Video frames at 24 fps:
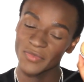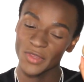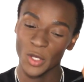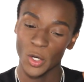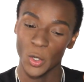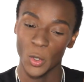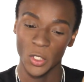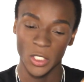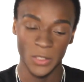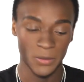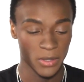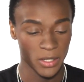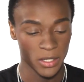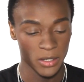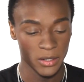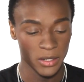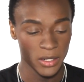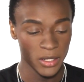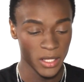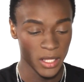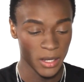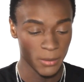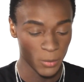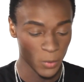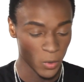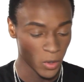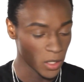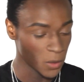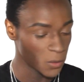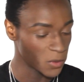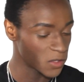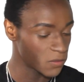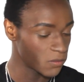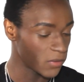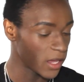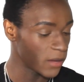A little bit goodie. I'm
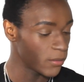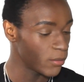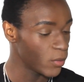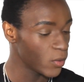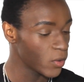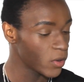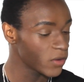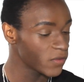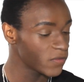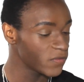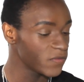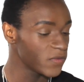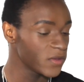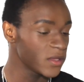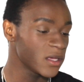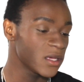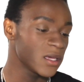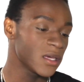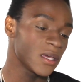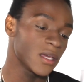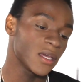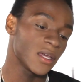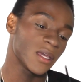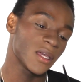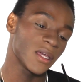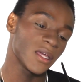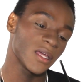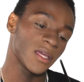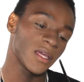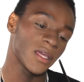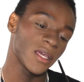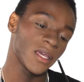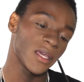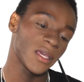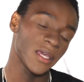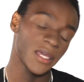going with my
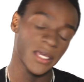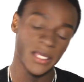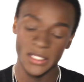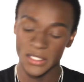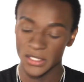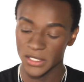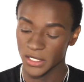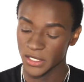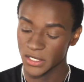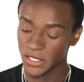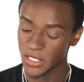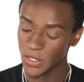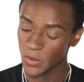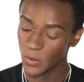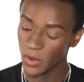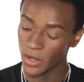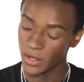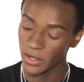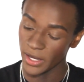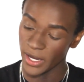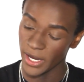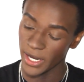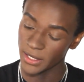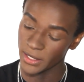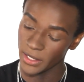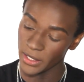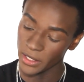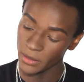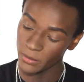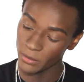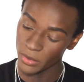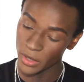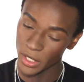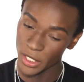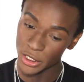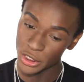Morphe E61
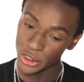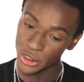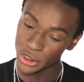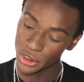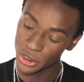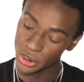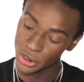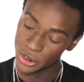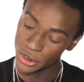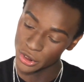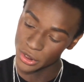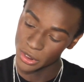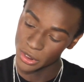highlighting brush.